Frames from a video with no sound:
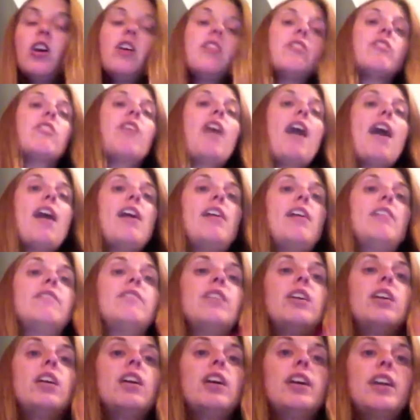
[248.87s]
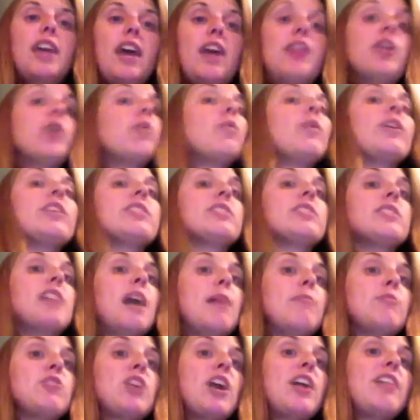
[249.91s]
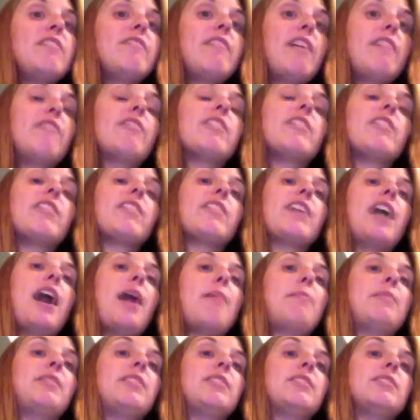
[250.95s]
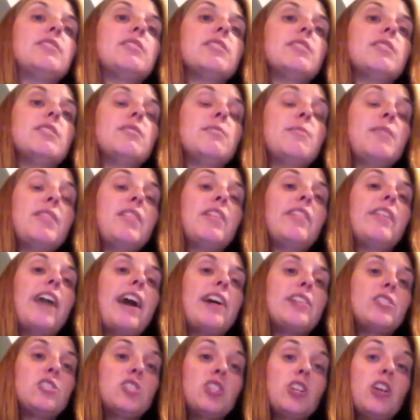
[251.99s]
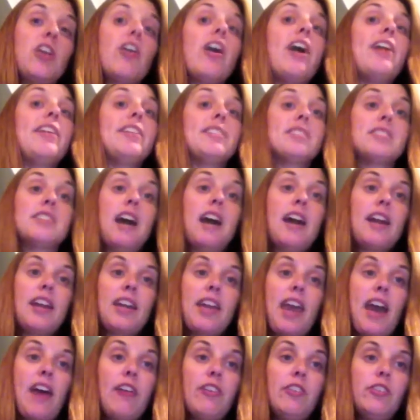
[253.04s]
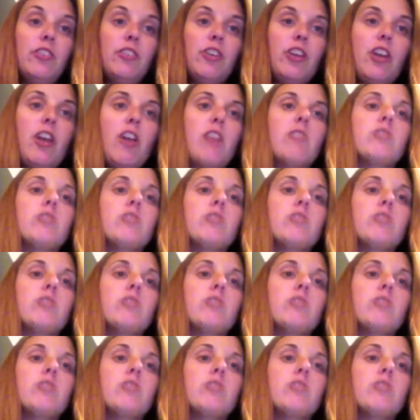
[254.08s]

They'll have, again, a quick snapshot of everything that happened in the last year, and it's not a calendar year.